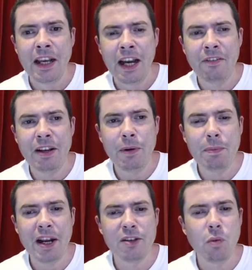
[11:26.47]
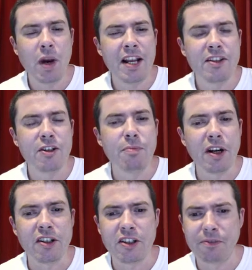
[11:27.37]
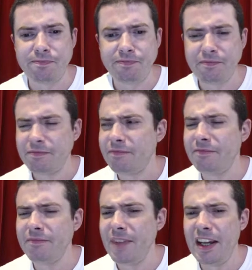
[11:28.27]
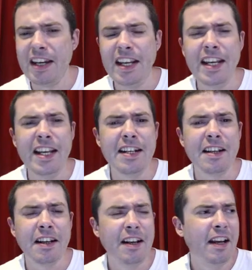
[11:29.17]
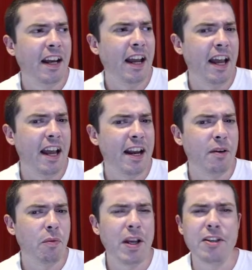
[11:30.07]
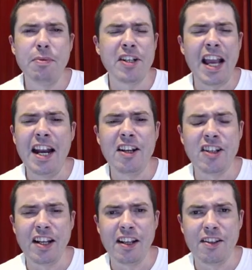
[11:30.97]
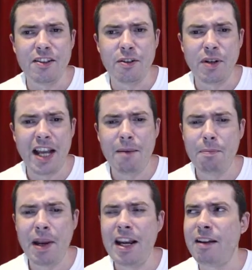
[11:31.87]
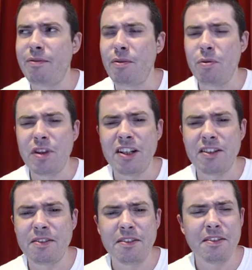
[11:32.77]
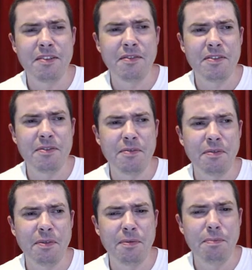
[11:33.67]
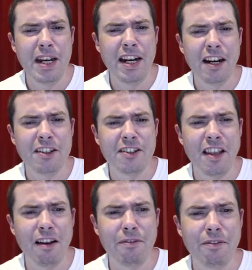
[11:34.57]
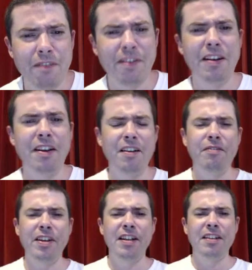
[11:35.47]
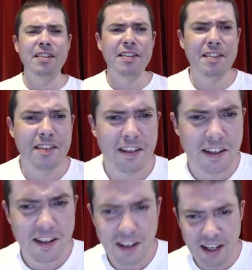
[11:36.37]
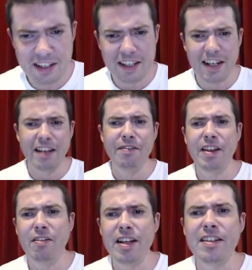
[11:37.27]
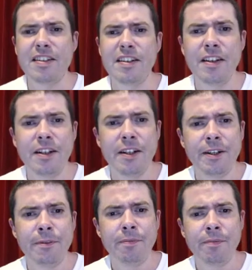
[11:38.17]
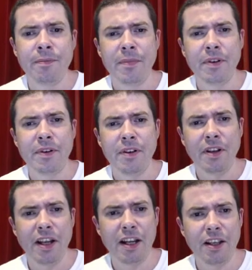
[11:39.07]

think we place way too much need and way too much energy into campaigning for all this meaningless stuff. I don't think it's like I said, if there is, like,